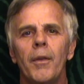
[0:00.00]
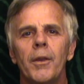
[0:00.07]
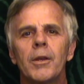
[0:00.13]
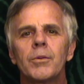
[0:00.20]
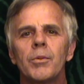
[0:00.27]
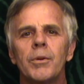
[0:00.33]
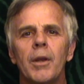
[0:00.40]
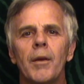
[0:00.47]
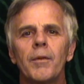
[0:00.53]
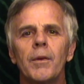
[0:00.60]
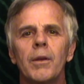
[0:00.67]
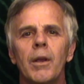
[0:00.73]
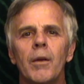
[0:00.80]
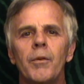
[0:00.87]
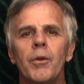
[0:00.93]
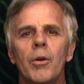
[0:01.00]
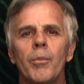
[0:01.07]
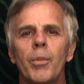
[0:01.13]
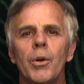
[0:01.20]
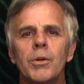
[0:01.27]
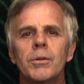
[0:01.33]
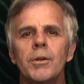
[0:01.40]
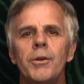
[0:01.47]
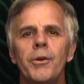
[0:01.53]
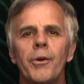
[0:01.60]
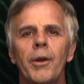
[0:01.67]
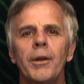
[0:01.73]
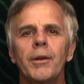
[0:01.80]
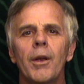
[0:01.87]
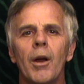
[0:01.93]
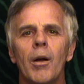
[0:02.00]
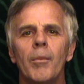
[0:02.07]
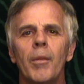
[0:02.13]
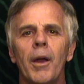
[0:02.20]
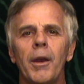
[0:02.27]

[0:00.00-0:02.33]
this would definitely give you a boost in your income.